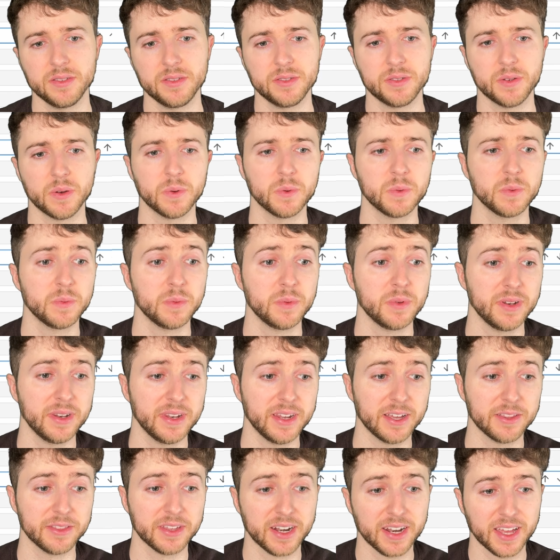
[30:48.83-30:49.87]
So
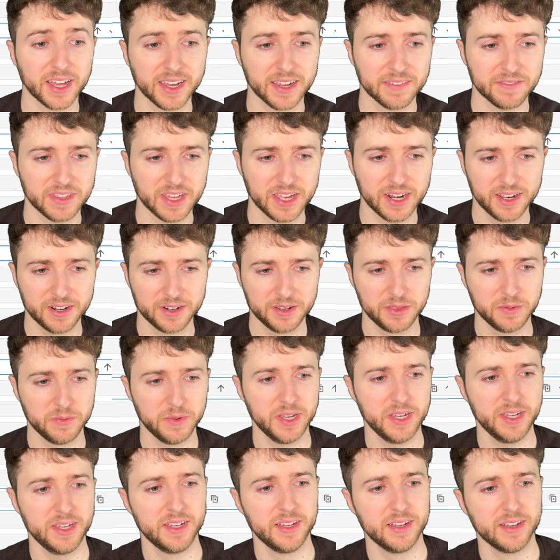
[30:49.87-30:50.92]
now that I have that out of the
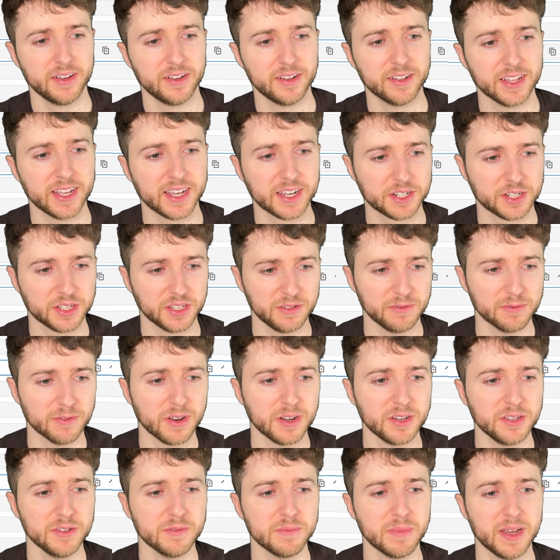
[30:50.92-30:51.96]
way, I'll actually
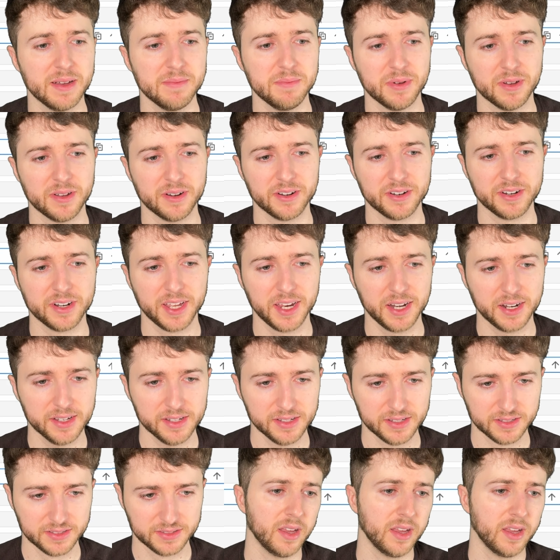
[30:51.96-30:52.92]
run UMAP on our data.